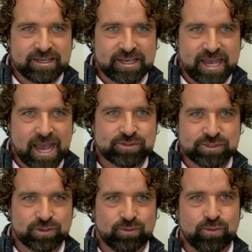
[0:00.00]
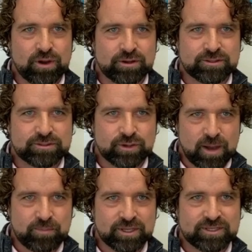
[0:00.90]
capture the water
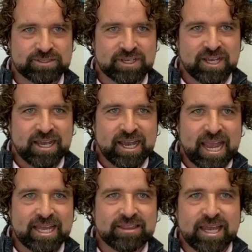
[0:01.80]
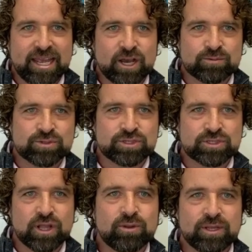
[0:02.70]
droplets and they help
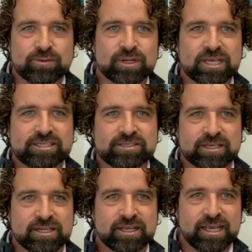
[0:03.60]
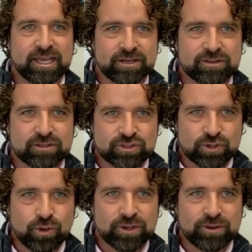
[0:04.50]
slowly release it into the
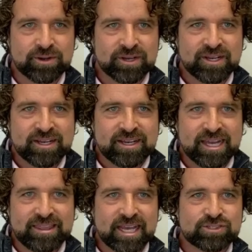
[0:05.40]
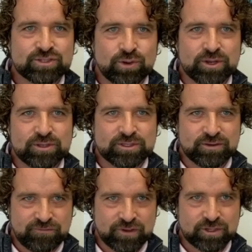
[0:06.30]
soil. And that soil is
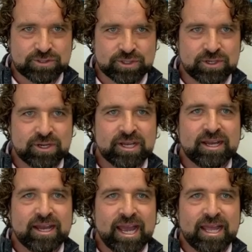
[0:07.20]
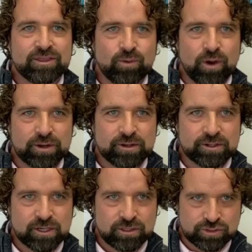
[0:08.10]
a filter and the
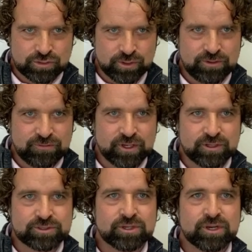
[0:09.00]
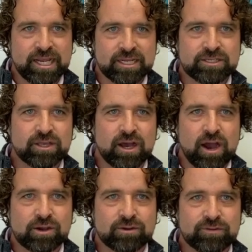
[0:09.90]
water goes through the filter into the
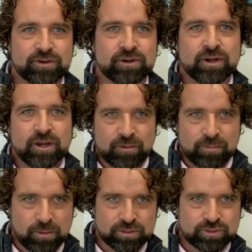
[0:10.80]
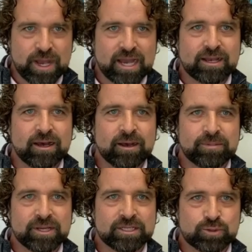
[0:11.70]
aquifer, bubbles back
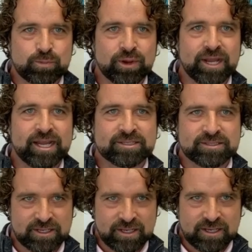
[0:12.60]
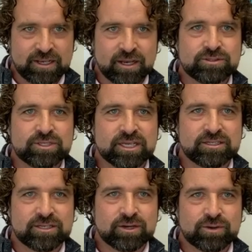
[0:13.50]
up in springs, goes
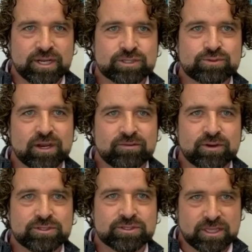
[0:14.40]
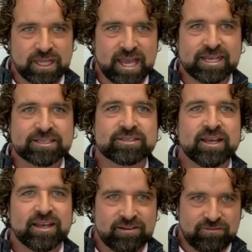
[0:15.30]
into creeks, rivers, lakes,
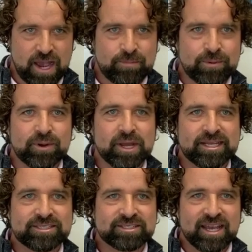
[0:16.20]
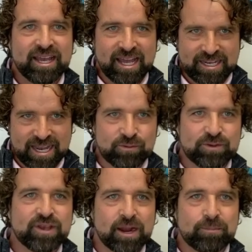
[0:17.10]
evaporates, and now
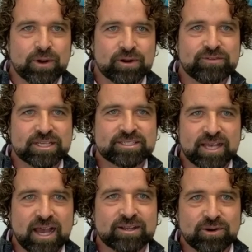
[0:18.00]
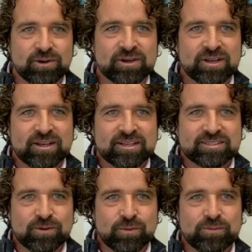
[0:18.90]
we've got a perfect cycle.
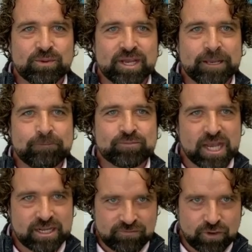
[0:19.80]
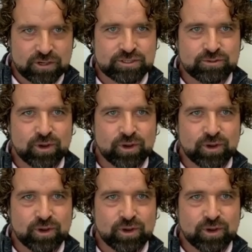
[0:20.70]
So when we take the forest